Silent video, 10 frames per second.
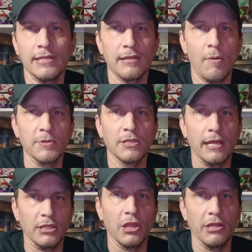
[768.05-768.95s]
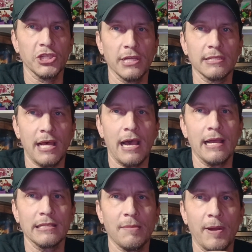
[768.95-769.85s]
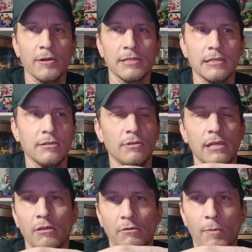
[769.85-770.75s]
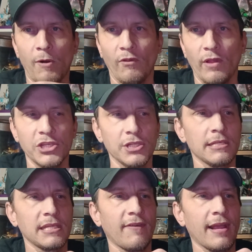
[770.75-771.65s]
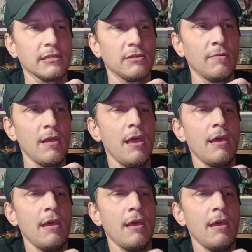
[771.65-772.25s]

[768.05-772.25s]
He's almost like legit size comparison to the other Marvel Legends and stuff like that too.